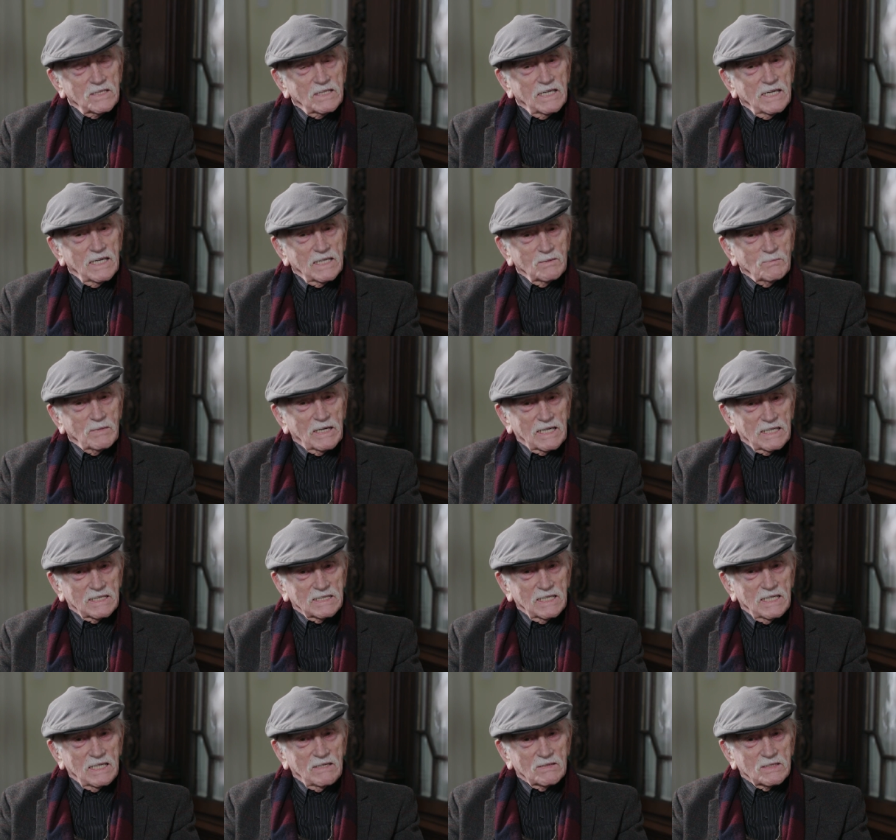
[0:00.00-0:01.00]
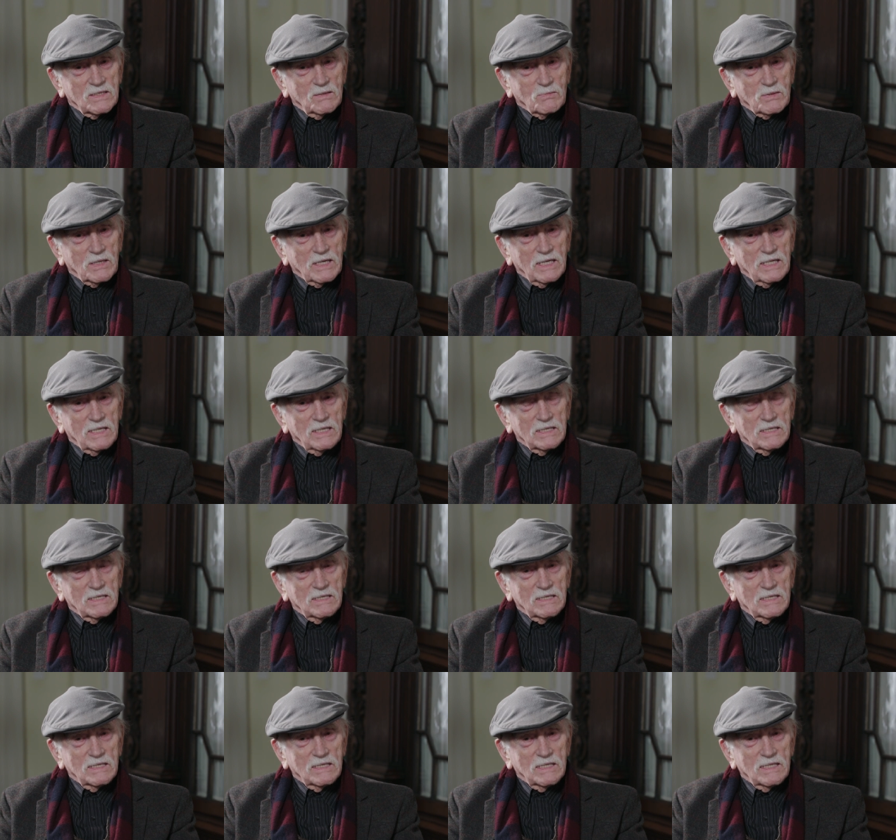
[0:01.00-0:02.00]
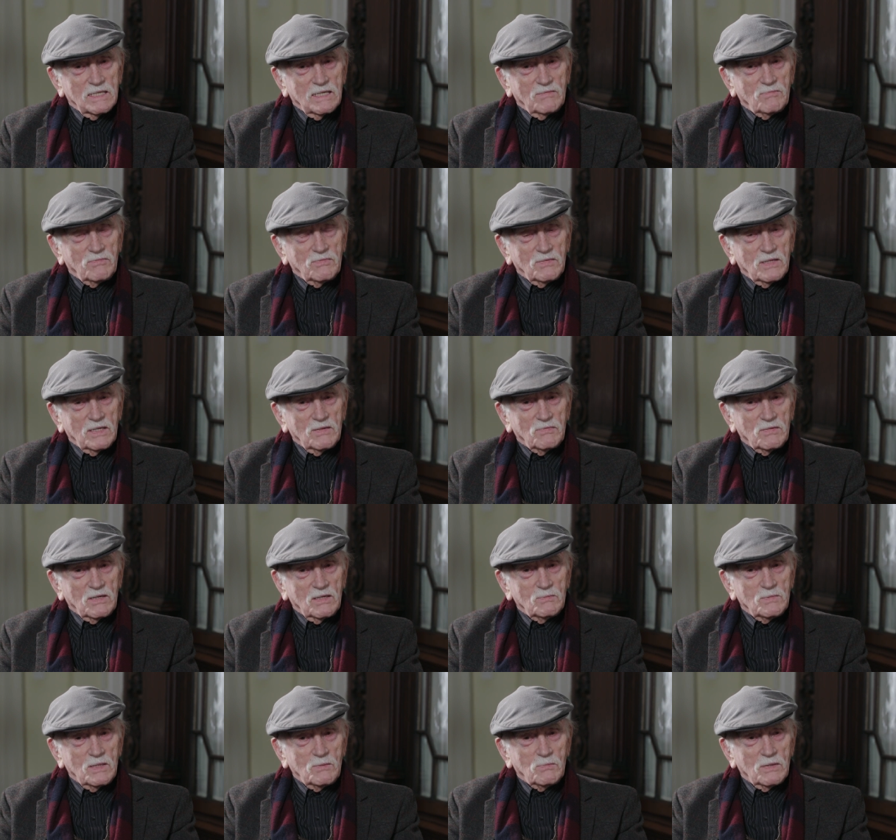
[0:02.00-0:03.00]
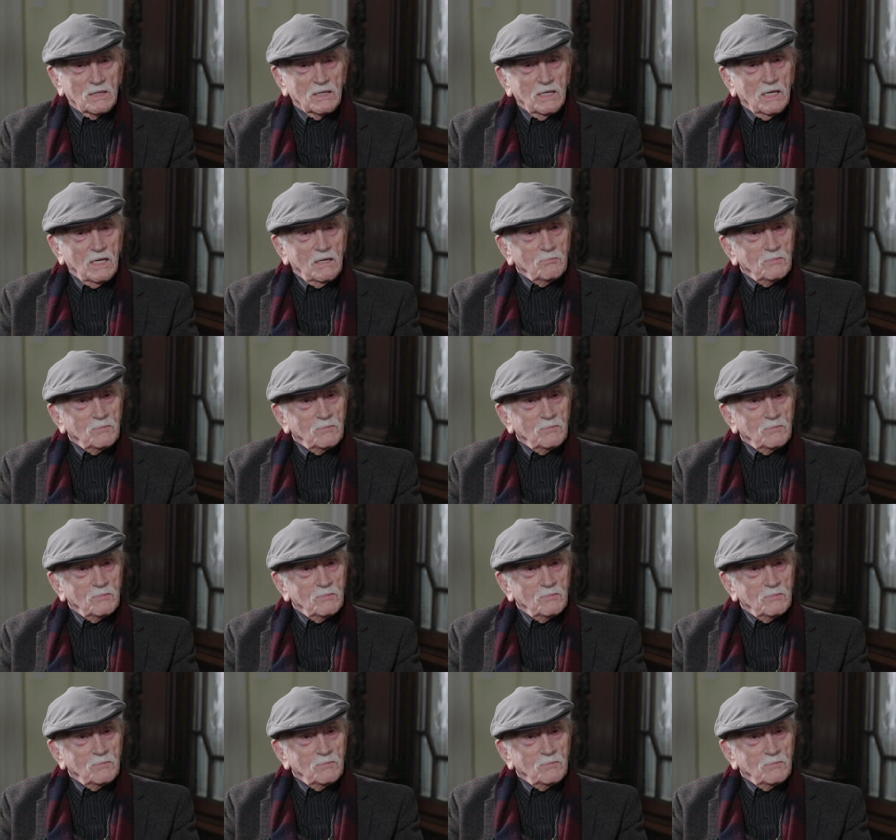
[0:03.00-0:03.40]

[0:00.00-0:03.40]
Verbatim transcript: They had a magazine of ah. some kind, yeah. if, if, I remember.